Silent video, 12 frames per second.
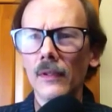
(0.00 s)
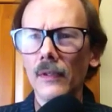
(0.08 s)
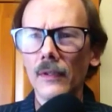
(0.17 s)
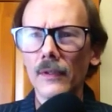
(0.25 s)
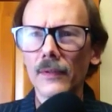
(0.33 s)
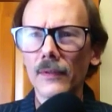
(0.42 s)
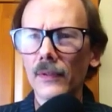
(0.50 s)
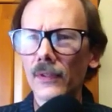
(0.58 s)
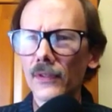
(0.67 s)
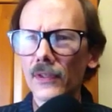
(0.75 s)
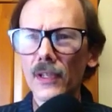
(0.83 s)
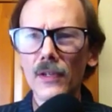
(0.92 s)
and
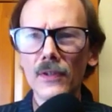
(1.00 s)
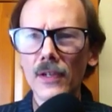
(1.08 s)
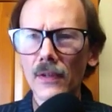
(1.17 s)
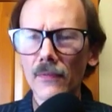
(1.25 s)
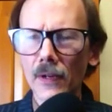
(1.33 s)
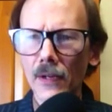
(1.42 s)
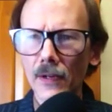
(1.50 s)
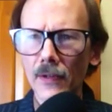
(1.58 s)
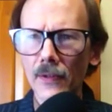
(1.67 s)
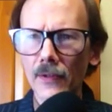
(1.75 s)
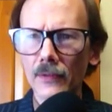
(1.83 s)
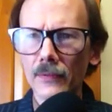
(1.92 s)
there's internet
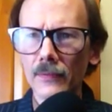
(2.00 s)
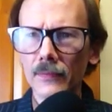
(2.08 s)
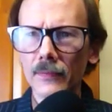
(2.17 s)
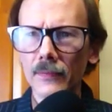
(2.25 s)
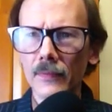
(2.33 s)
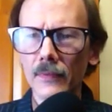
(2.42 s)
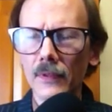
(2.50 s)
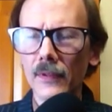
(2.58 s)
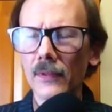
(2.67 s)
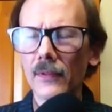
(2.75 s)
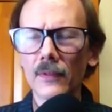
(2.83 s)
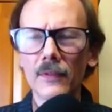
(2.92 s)
radio,
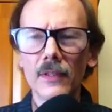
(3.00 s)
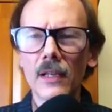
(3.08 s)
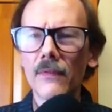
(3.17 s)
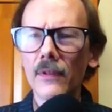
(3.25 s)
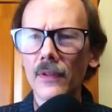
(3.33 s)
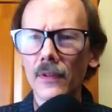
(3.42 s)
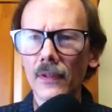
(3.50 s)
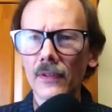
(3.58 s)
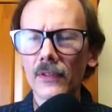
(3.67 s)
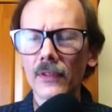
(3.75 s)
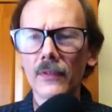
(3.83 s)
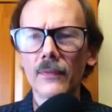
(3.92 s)
there's everything.
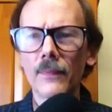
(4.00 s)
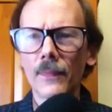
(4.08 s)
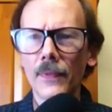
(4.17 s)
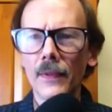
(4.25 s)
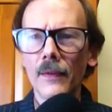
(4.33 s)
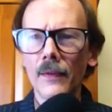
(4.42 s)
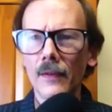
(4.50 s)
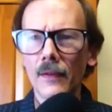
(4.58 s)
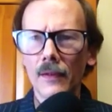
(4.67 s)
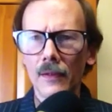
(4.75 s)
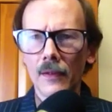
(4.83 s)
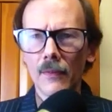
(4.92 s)
So
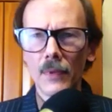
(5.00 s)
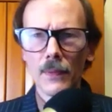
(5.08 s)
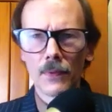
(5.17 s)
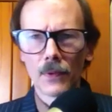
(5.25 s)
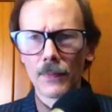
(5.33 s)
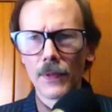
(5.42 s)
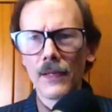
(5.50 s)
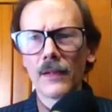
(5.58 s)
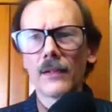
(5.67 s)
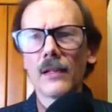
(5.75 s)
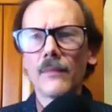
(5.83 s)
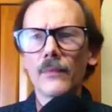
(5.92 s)
people are paying
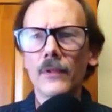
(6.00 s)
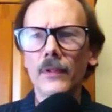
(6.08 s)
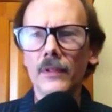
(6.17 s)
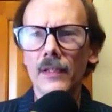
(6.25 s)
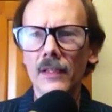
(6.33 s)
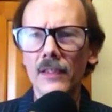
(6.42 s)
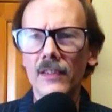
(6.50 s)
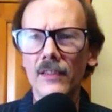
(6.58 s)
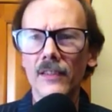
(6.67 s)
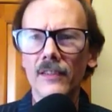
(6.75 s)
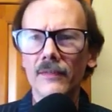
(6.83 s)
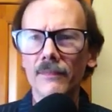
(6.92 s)
a lot more attention,
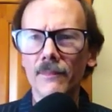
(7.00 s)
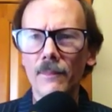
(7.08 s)
and